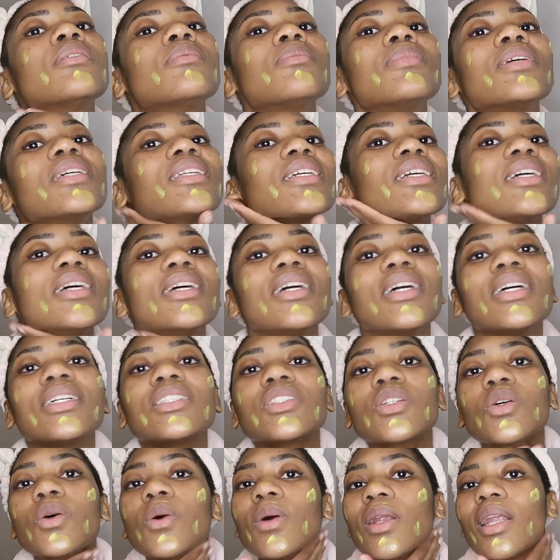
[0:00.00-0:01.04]
But get
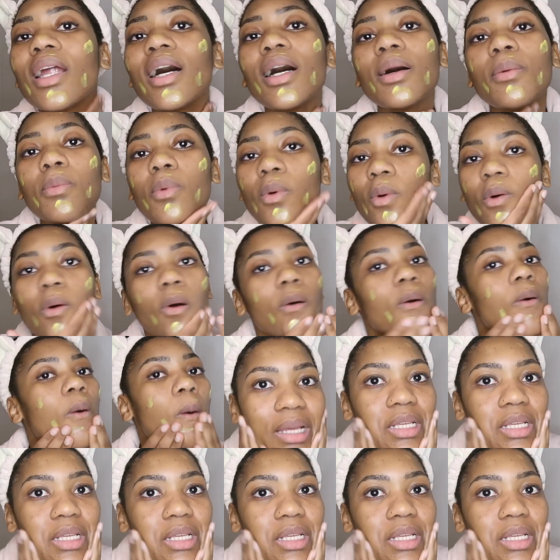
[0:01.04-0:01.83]
us collabo.